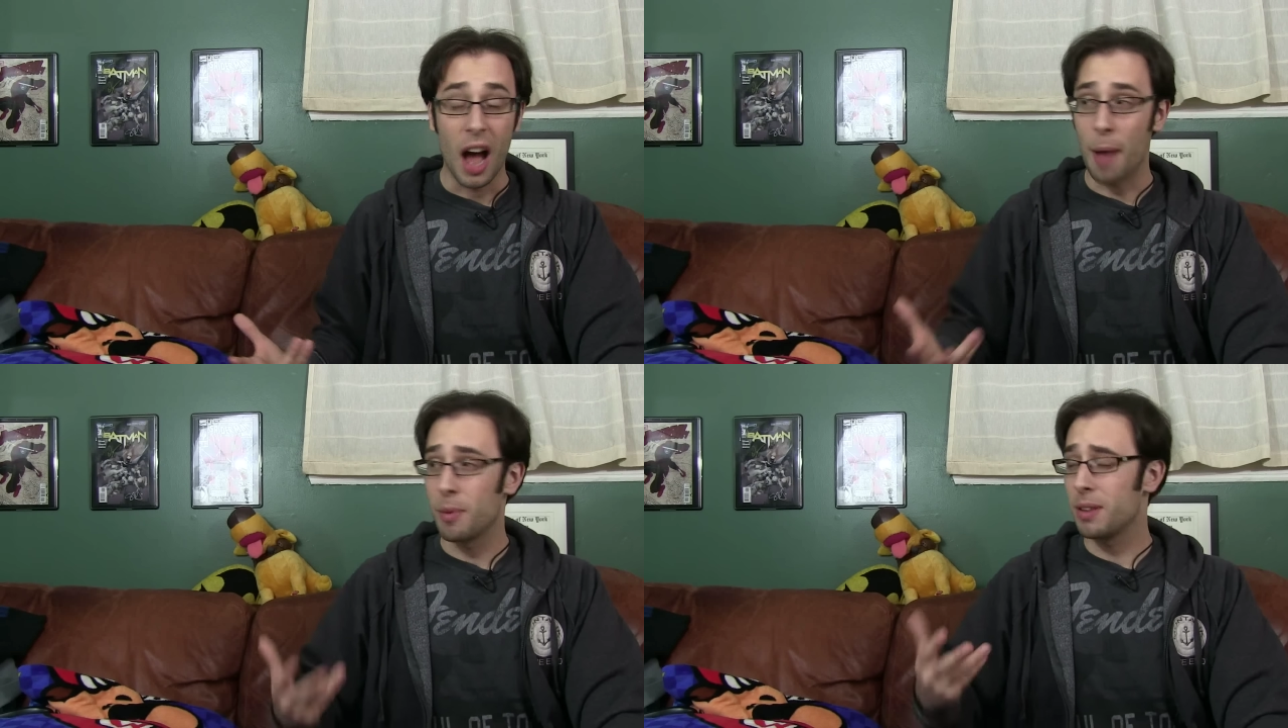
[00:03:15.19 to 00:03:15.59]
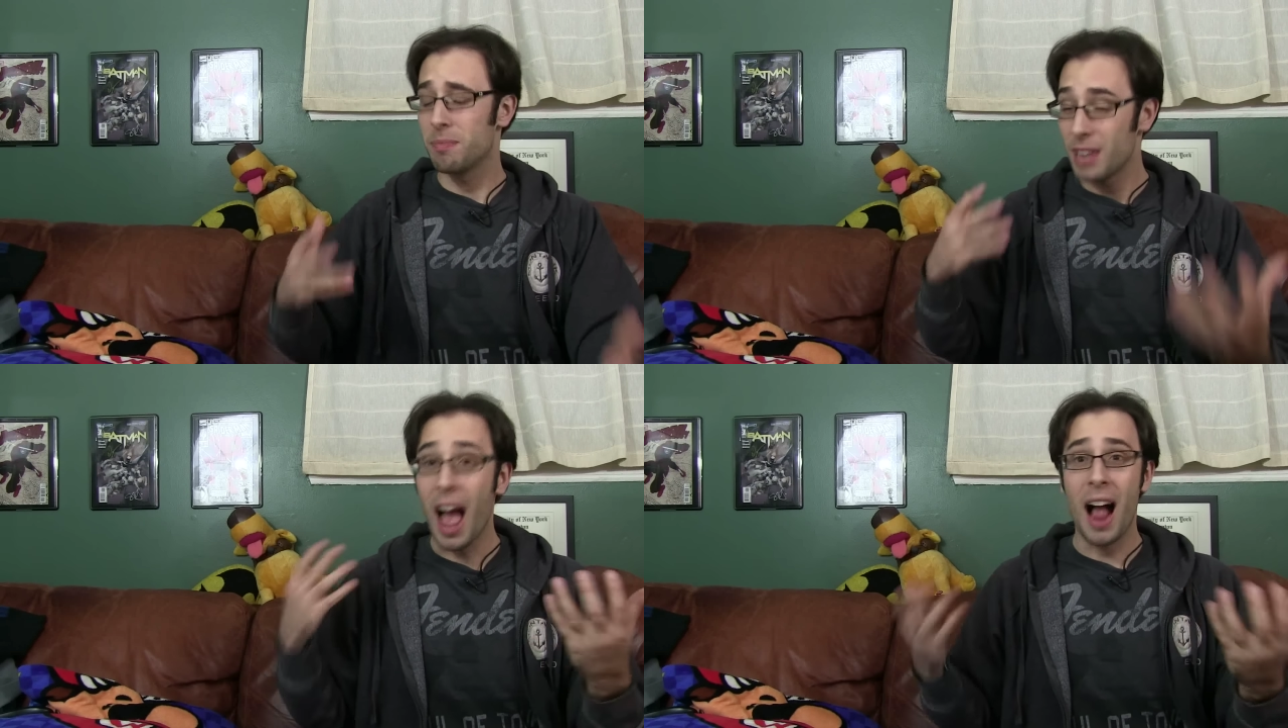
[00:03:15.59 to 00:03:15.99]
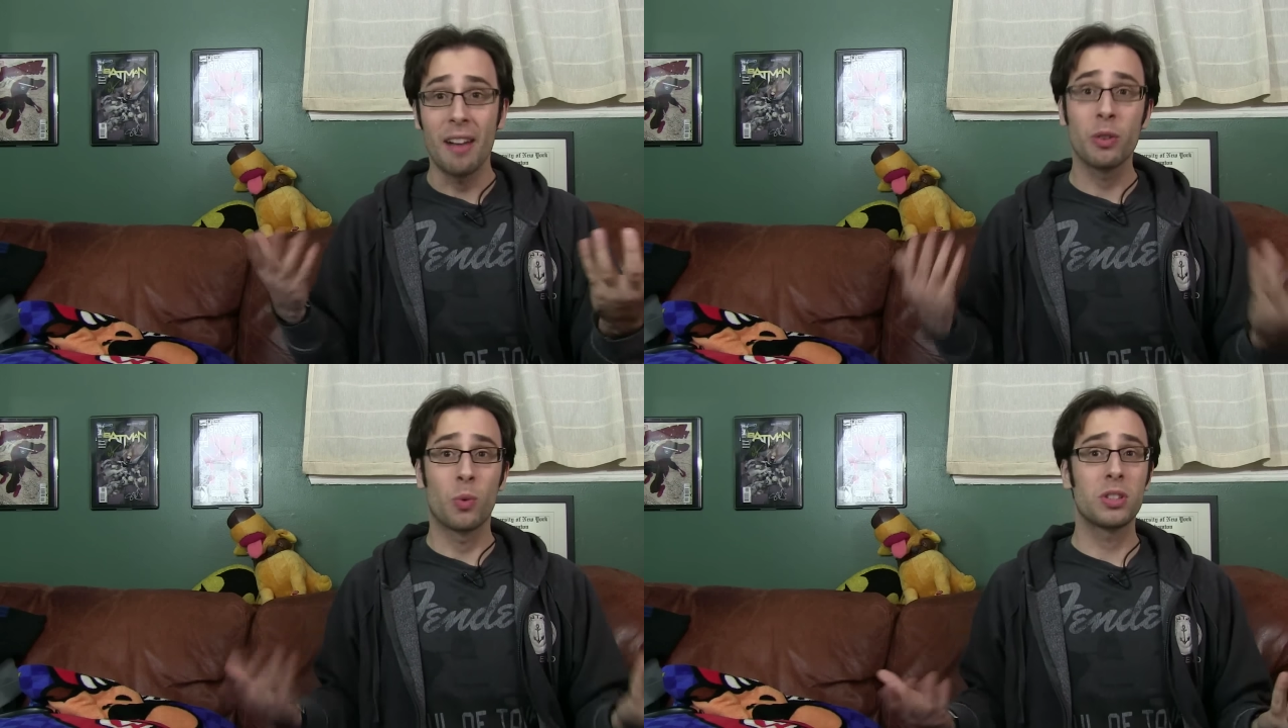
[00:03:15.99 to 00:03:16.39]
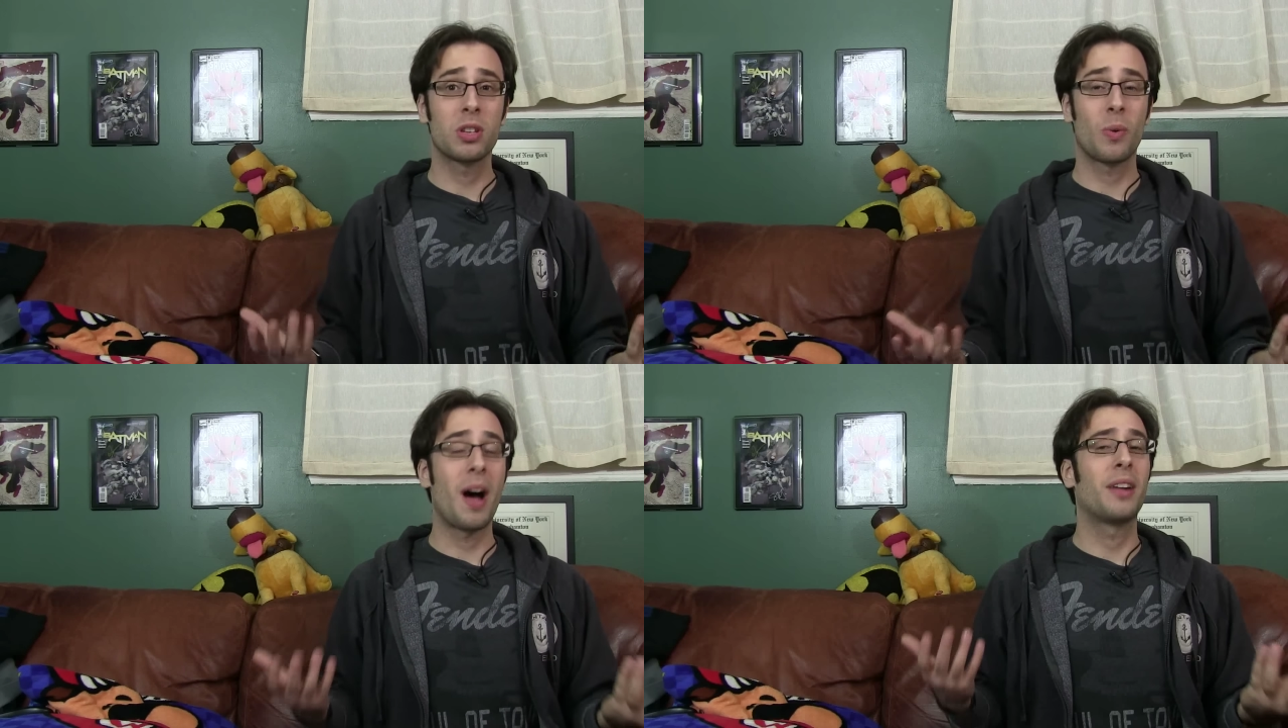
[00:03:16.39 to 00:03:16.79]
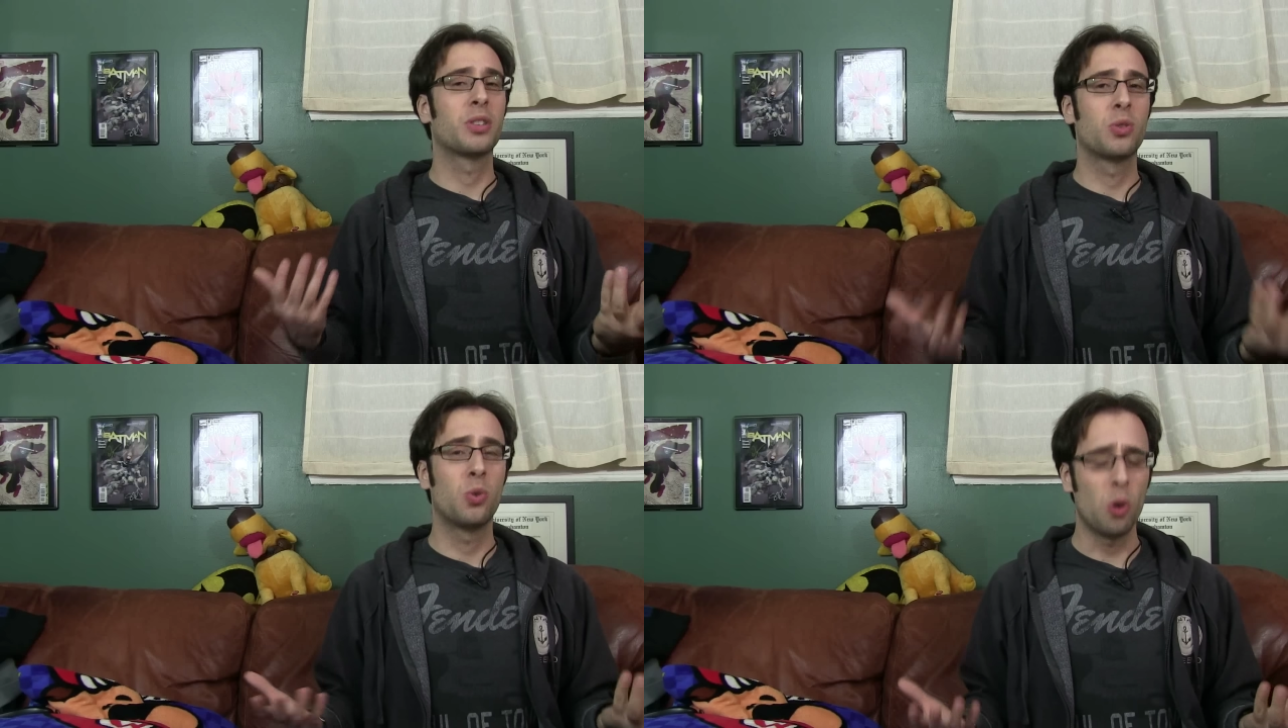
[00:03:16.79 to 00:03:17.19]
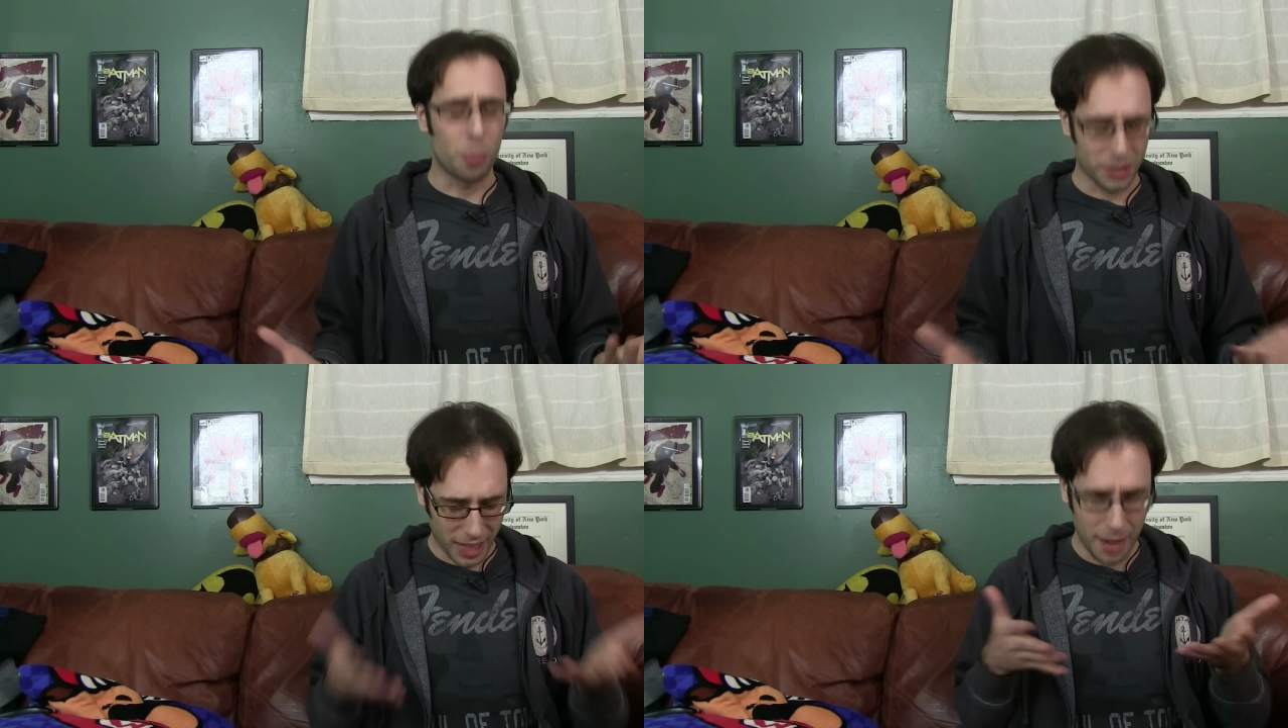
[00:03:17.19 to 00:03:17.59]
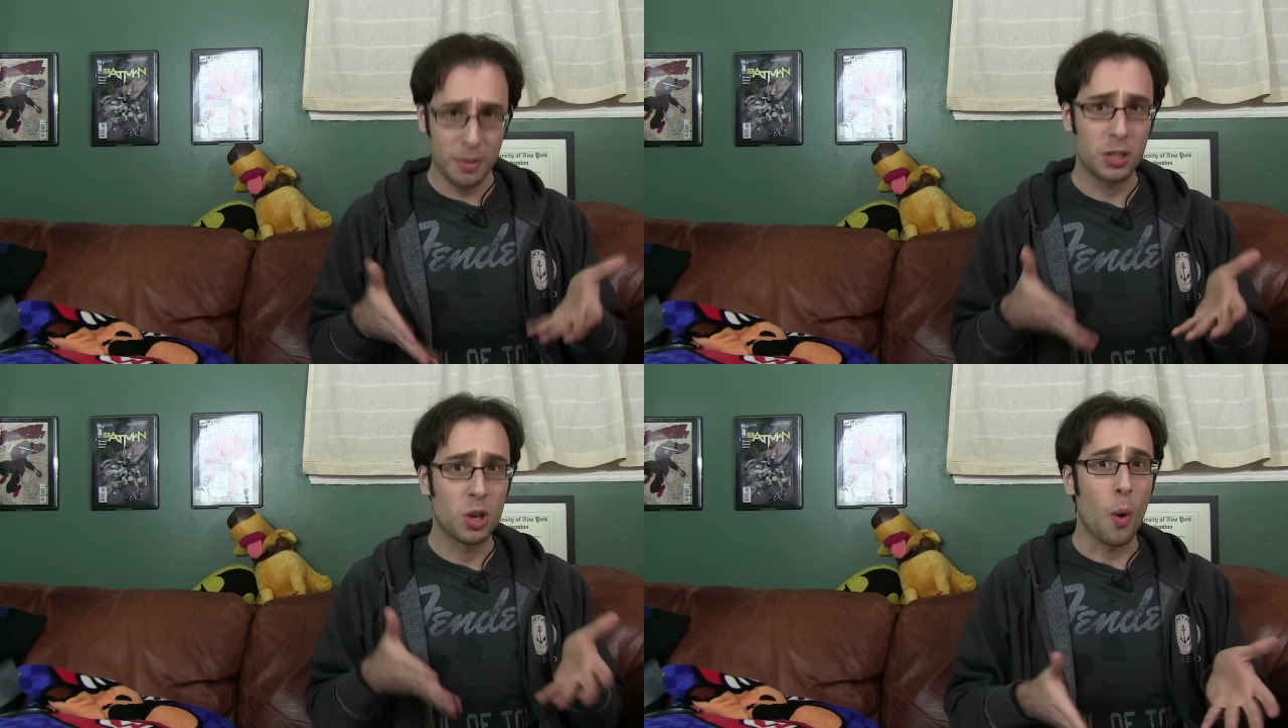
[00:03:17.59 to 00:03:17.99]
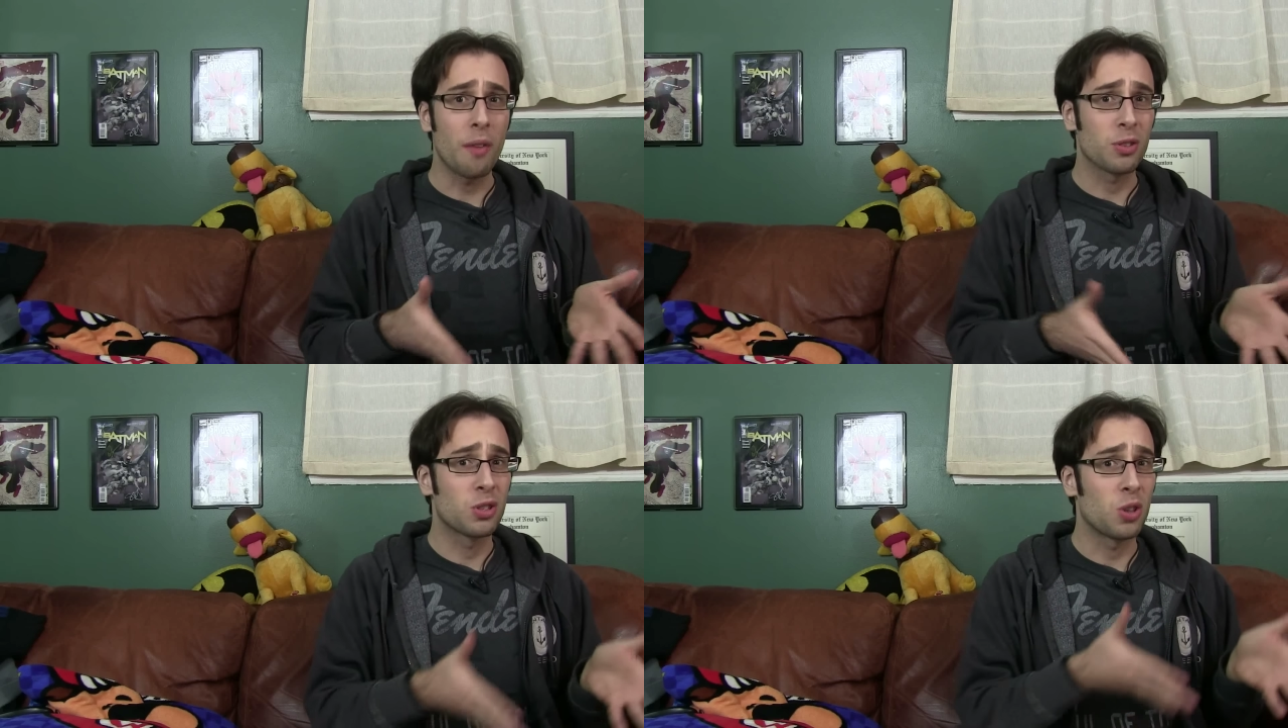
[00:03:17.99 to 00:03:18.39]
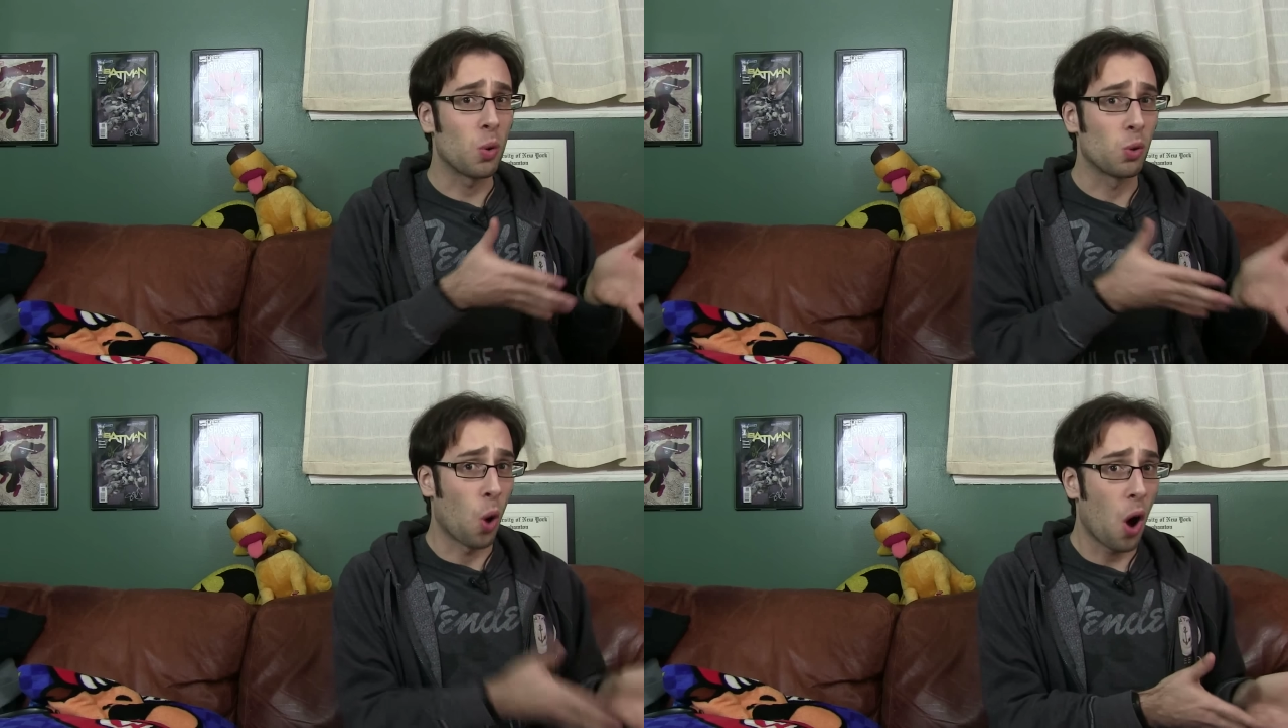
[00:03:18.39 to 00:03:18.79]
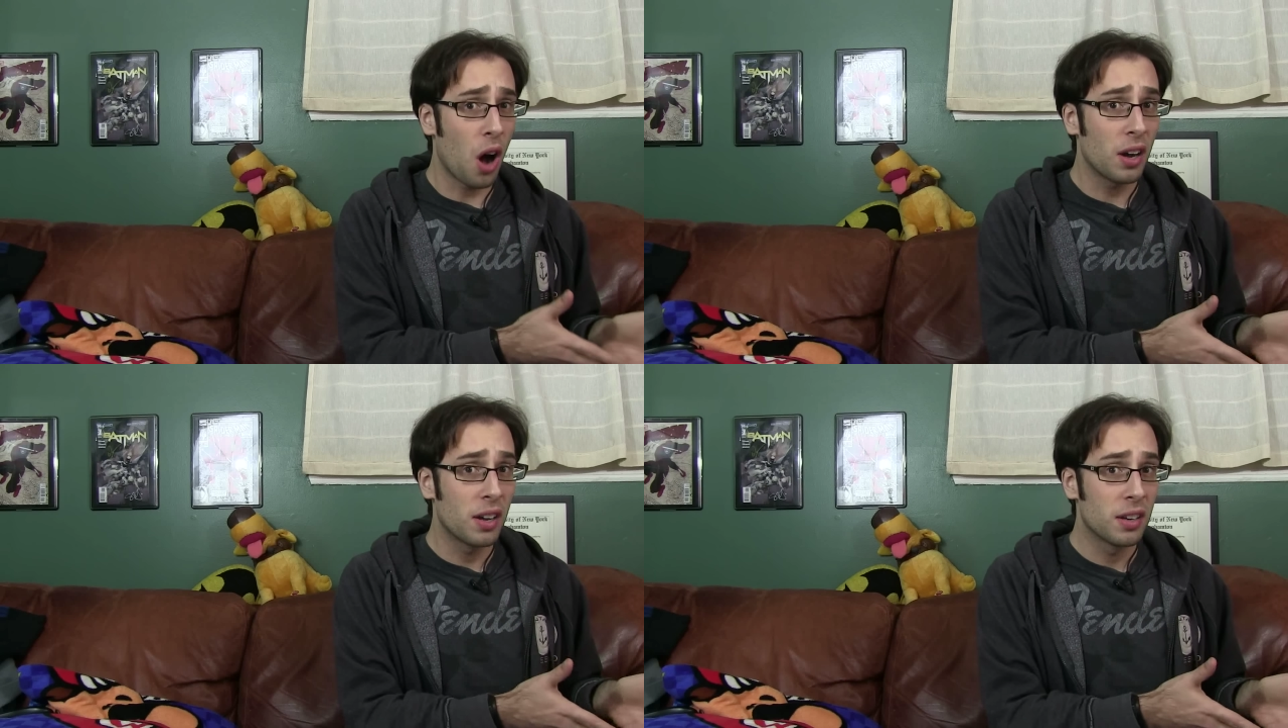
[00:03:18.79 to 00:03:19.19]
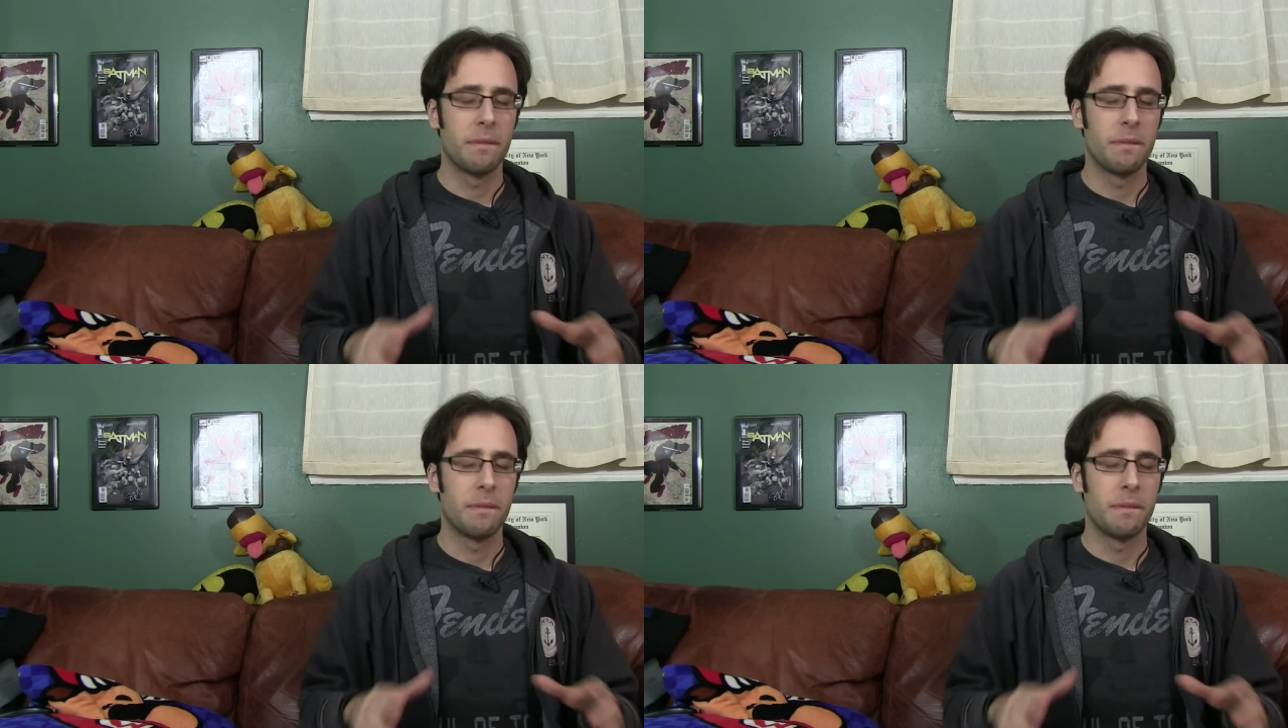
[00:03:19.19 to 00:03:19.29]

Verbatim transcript: I mean, yeah, every once in a while it's cool, but to keep this going for so long?